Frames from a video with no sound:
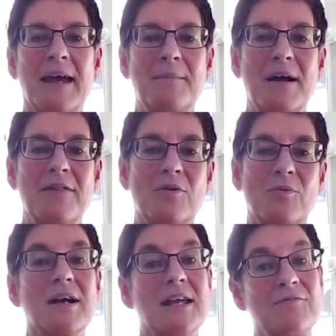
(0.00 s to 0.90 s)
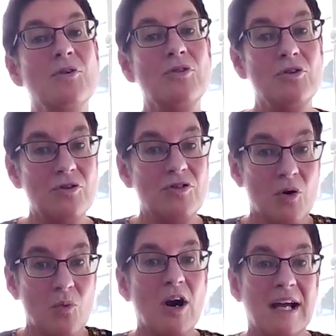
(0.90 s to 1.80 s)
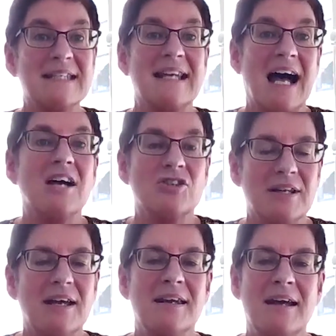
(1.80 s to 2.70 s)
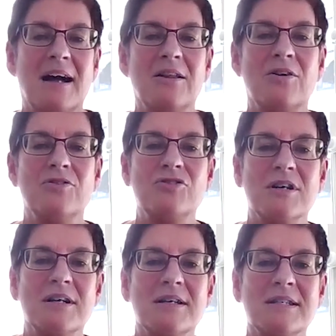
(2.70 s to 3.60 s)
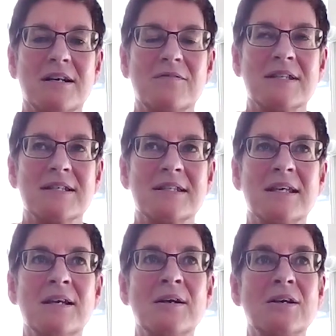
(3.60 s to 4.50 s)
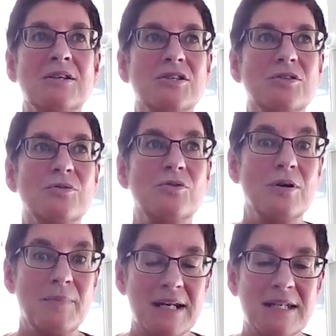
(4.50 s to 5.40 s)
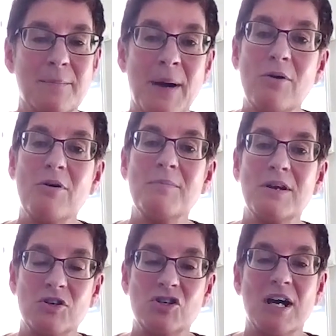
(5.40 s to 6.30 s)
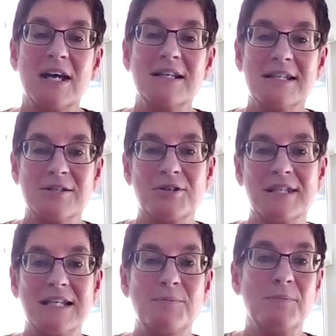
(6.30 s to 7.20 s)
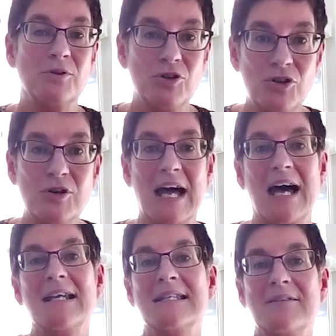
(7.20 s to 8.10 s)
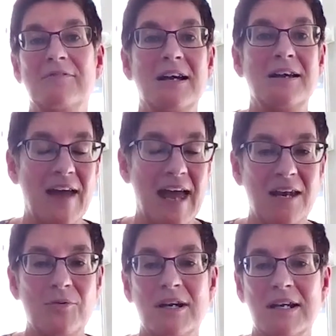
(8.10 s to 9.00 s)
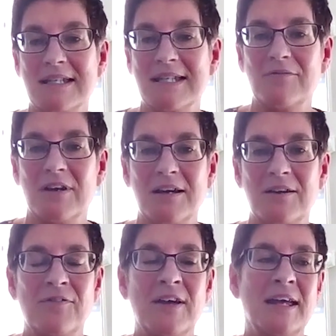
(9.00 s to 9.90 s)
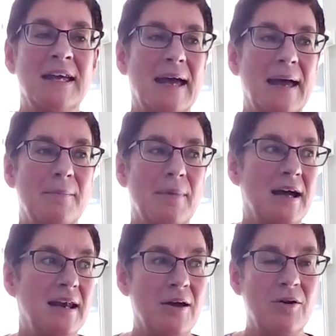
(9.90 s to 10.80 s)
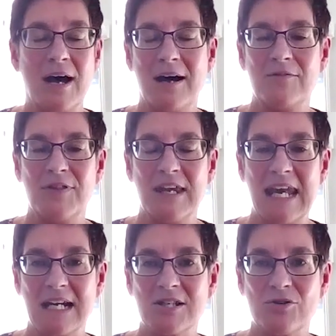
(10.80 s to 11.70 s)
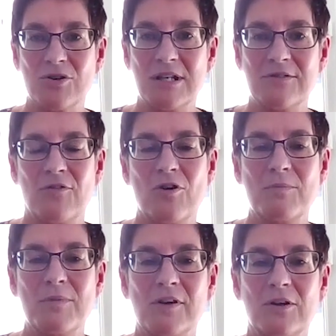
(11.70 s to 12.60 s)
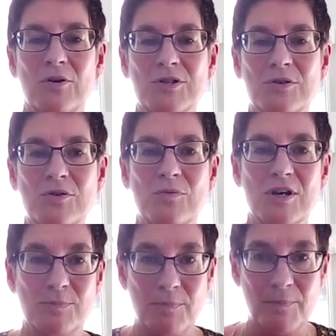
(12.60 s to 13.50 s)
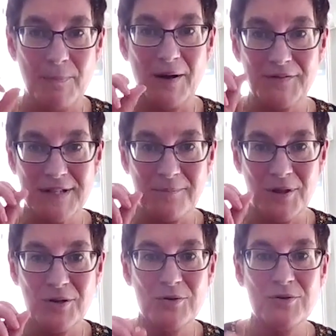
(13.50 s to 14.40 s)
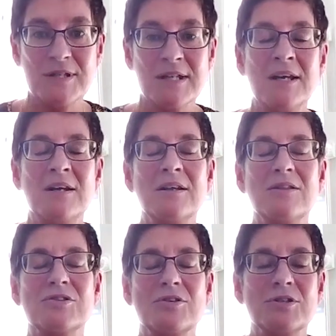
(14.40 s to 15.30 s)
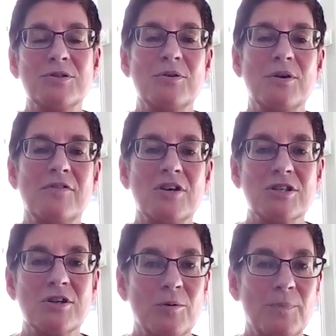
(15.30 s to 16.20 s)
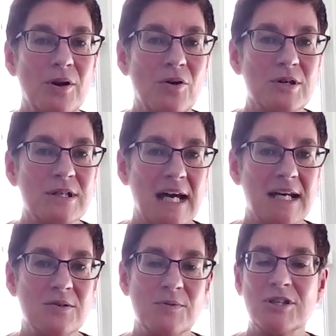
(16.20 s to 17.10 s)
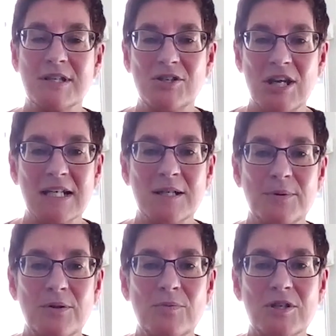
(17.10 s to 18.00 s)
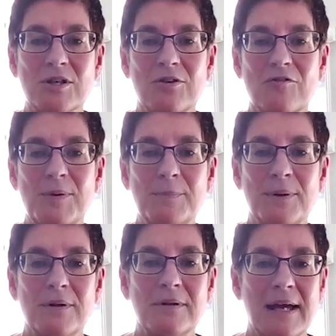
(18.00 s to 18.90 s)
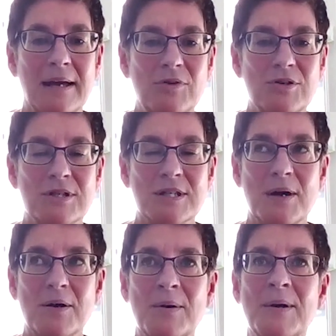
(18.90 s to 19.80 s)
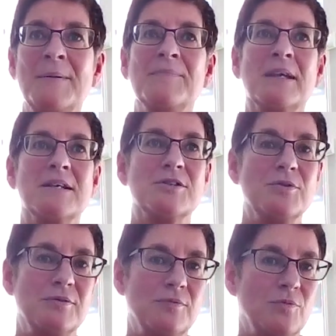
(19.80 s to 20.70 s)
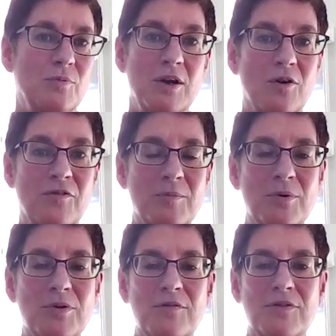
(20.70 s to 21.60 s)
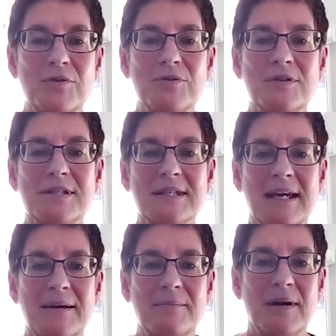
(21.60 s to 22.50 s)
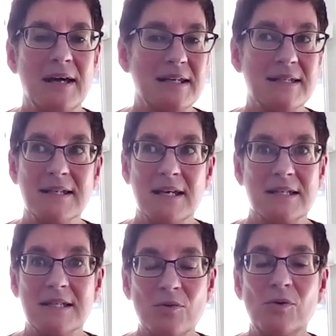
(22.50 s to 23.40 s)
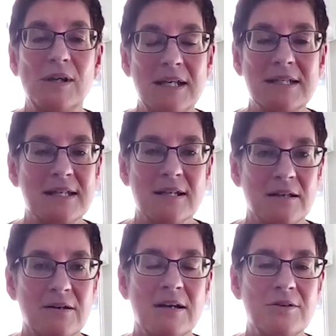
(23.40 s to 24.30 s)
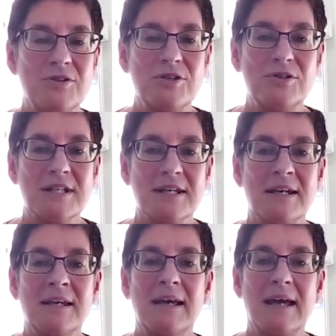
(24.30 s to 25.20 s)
in their work, even though their work isn't actually in alcohol and drug services. So going back to empowerment, we're trying to sort of say to people that you can save a life, anyone can save a life. I now have the Nixoid form of Naloxone, which puffs up the nose. There's also a version called Pronoxad, which is injectable, which a lot of people use as well. So we offer both of those, and it's so easy to learn how to use it.